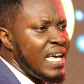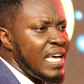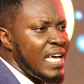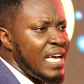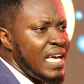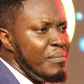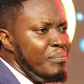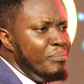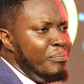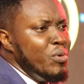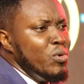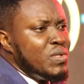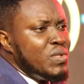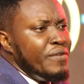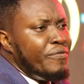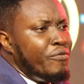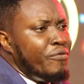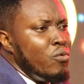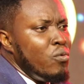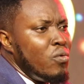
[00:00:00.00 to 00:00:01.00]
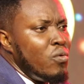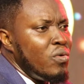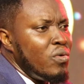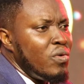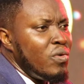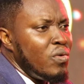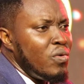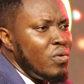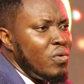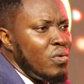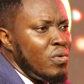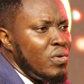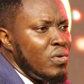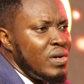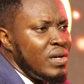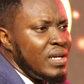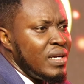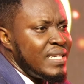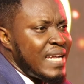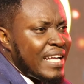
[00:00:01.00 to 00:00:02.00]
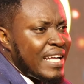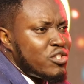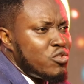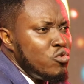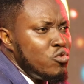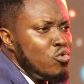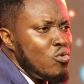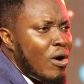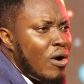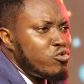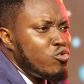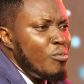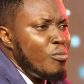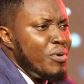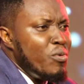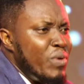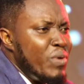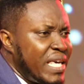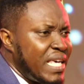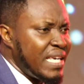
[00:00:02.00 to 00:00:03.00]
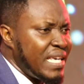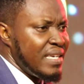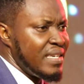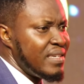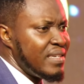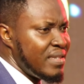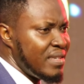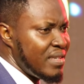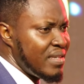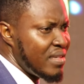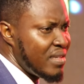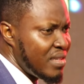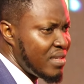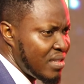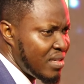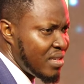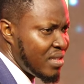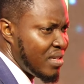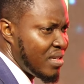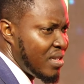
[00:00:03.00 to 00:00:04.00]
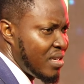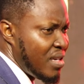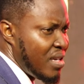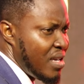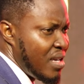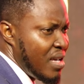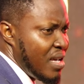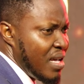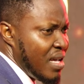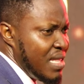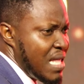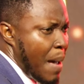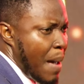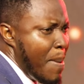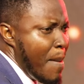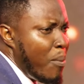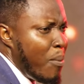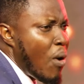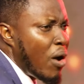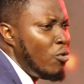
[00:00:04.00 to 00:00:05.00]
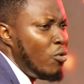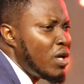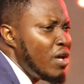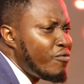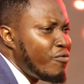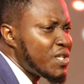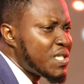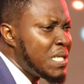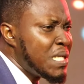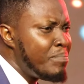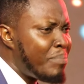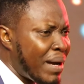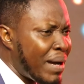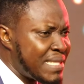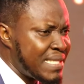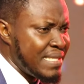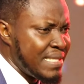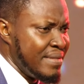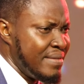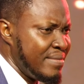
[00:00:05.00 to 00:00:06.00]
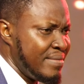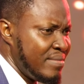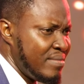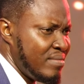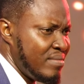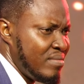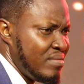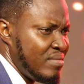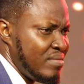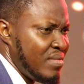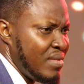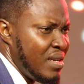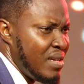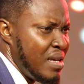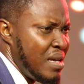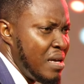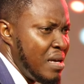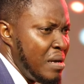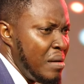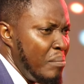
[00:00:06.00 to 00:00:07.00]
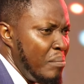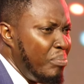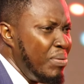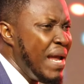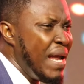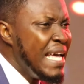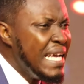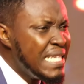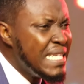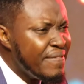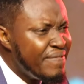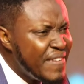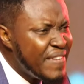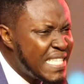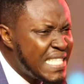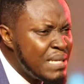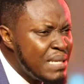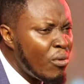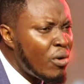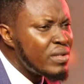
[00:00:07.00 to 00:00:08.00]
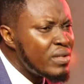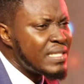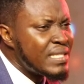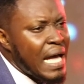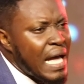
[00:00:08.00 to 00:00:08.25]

beautiful that you know how to be weak. There are people who are looking for sympathy, playing the victim all the time.